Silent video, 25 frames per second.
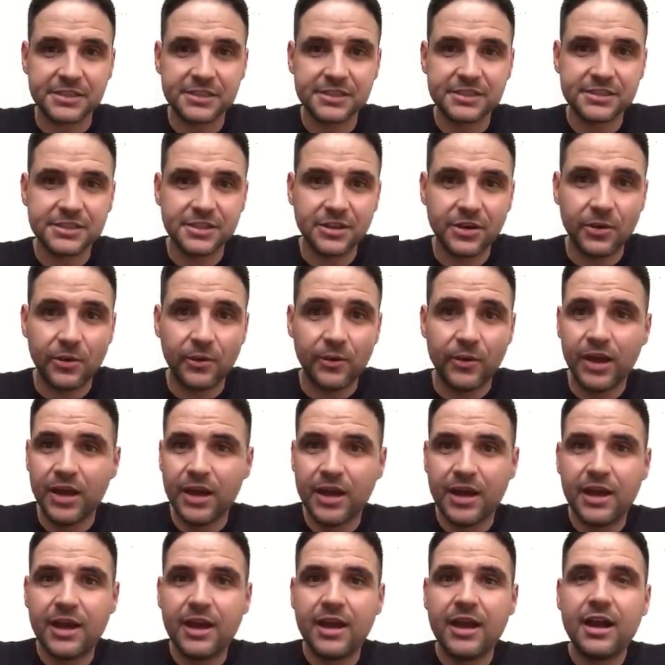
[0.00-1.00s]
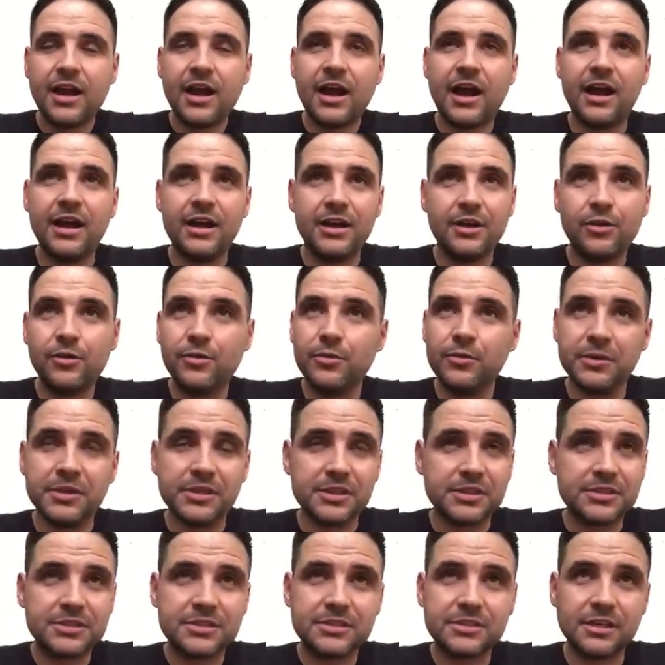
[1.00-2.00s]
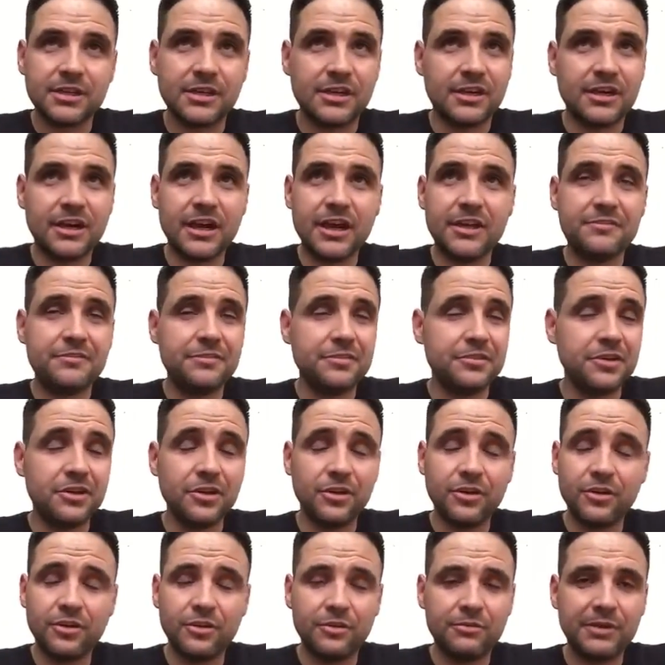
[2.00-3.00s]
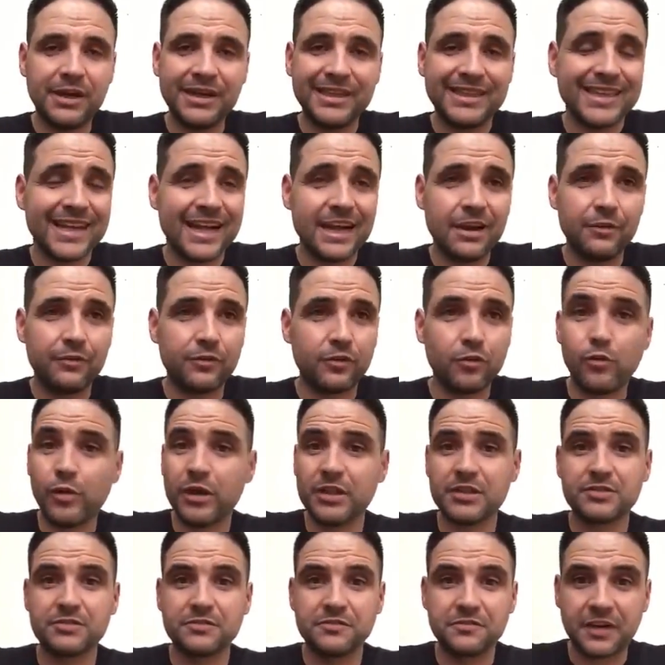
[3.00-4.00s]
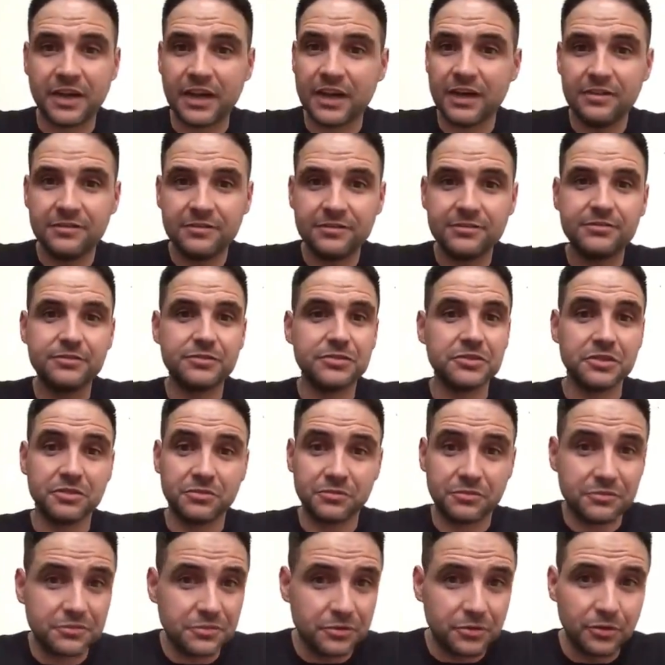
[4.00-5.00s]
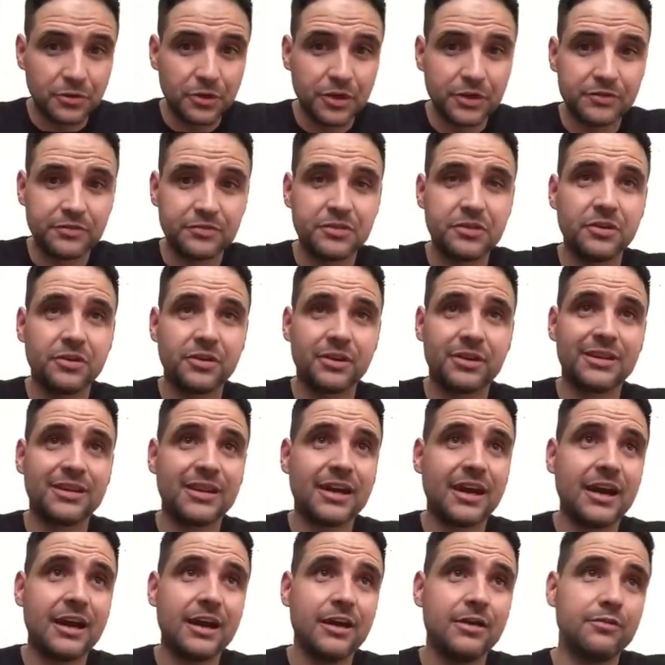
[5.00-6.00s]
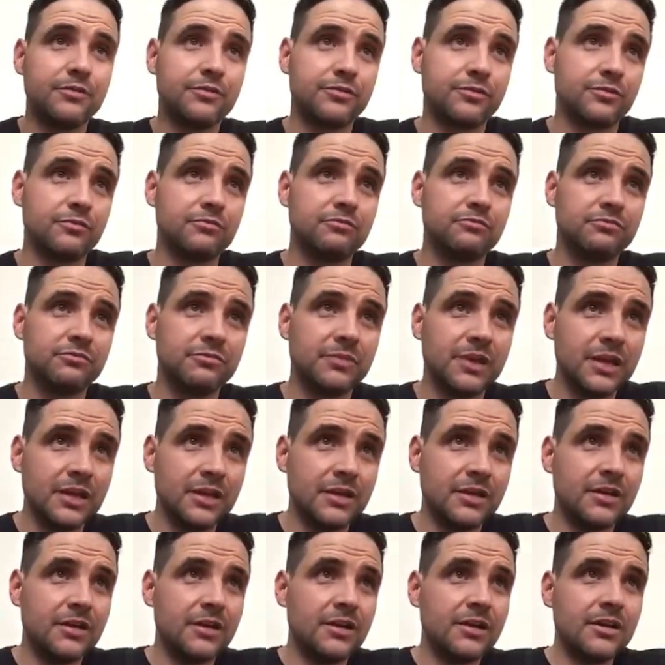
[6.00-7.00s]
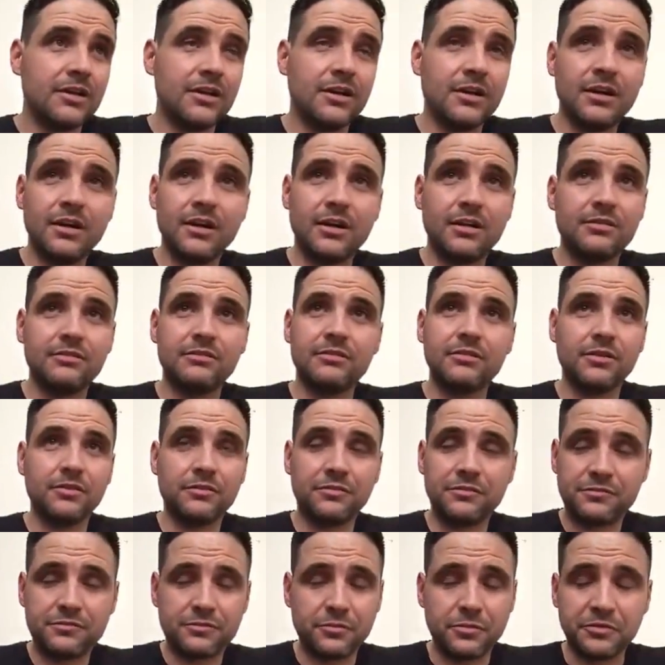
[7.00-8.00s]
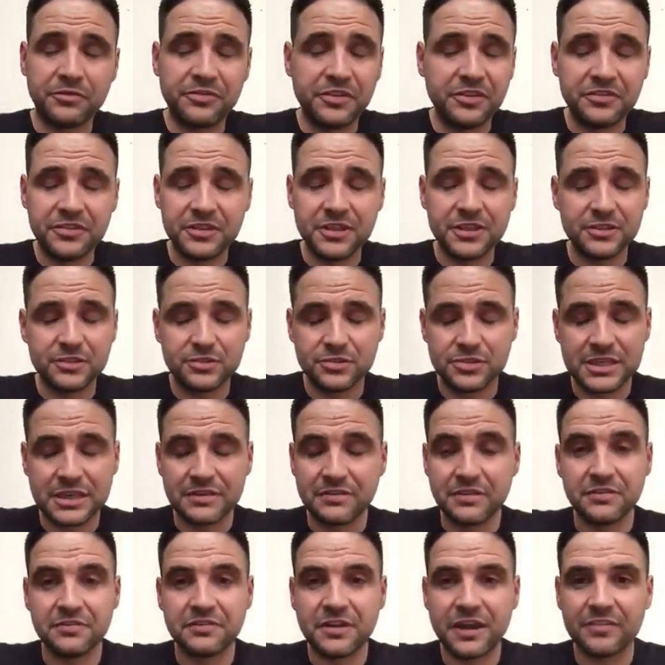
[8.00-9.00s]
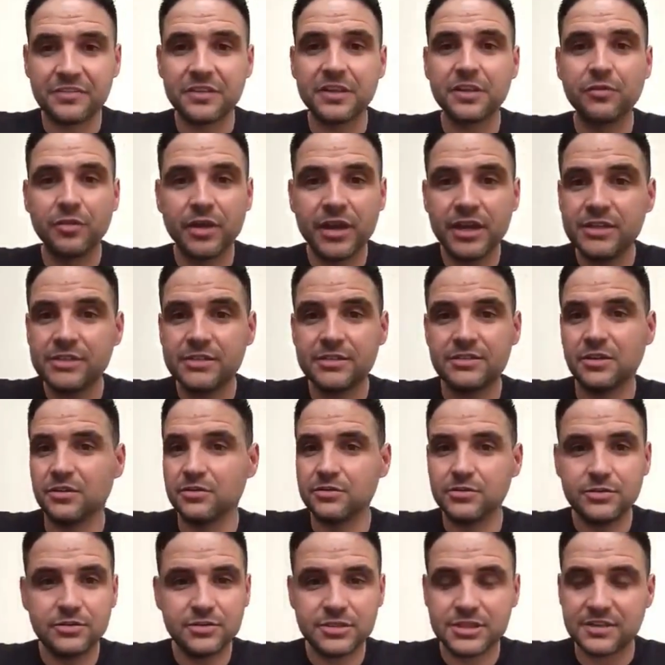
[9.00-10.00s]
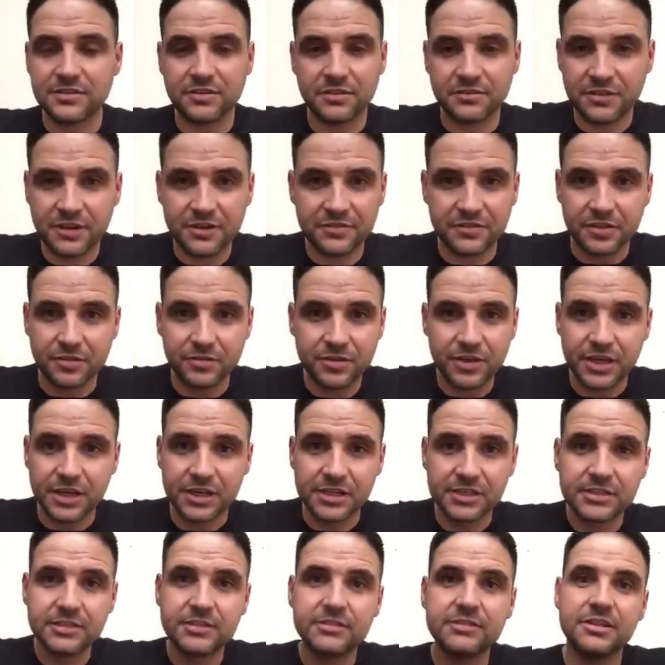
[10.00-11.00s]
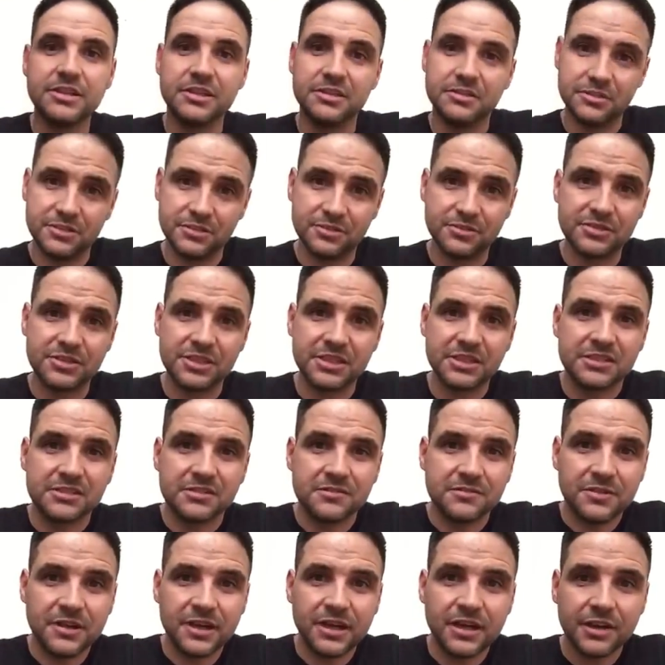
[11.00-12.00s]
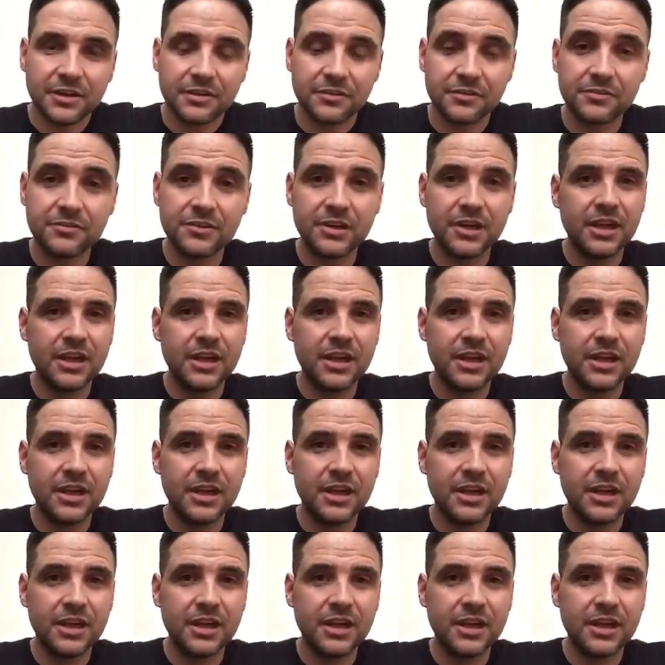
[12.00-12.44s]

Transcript: So I always, if you got a dial from 1 to 5, do on 4. If you've got a dial from 15 to 75 degrees, don't do on 75 degrees, you do on 65.